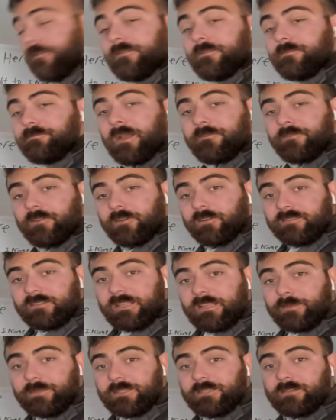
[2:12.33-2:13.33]
my first
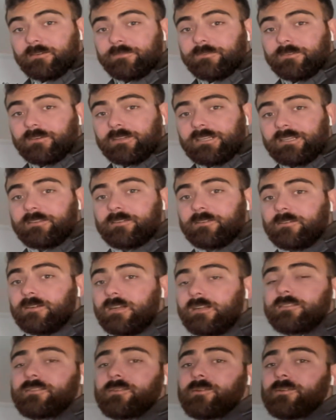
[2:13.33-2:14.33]
tip here for getting your
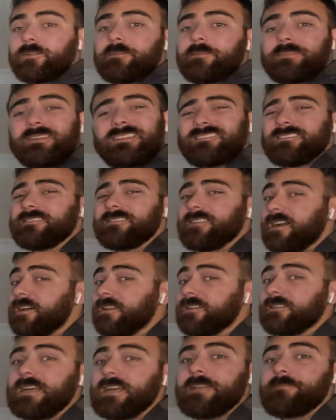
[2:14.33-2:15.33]
credit score up is just
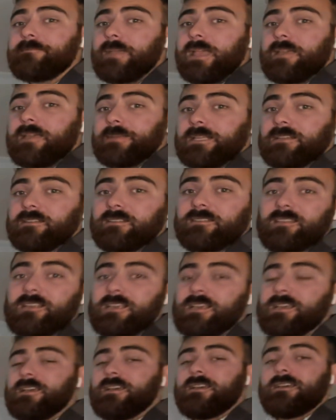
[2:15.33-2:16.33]
on-time payments.
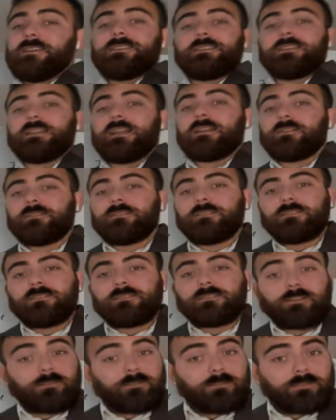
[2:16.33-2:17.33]
You got a
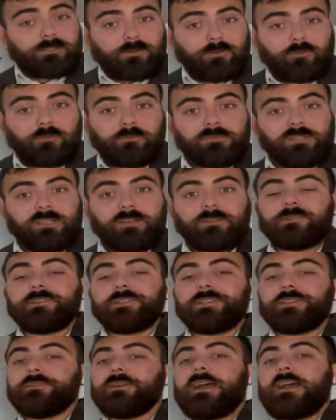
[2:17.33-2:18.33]
current home loan,
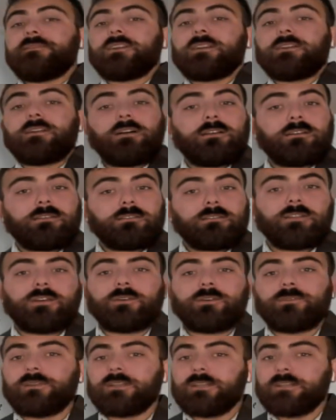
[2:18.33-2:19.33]
do you have a car
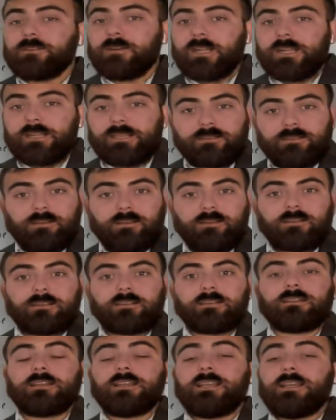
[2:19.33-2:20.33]
loan, a credit
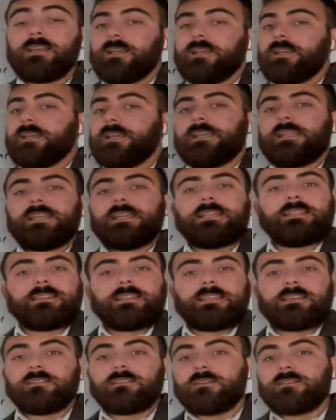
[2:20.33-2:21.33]
card,
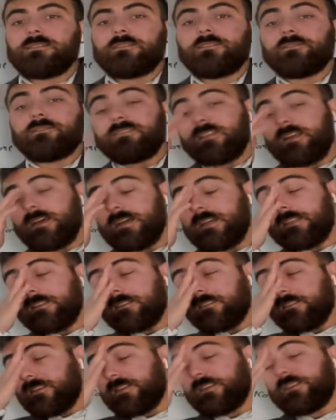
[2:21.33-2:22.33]
anything along those lines,
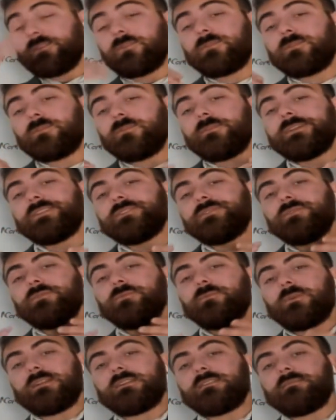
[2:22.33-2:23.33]
you're going to
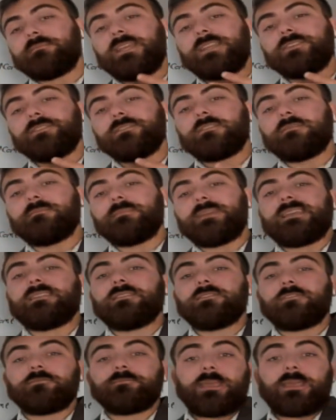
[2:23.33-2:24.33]
want to make sure you're making
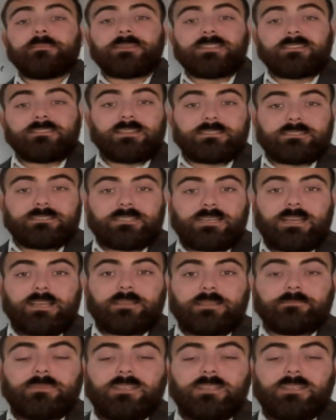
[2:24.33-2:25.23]
those payments on time.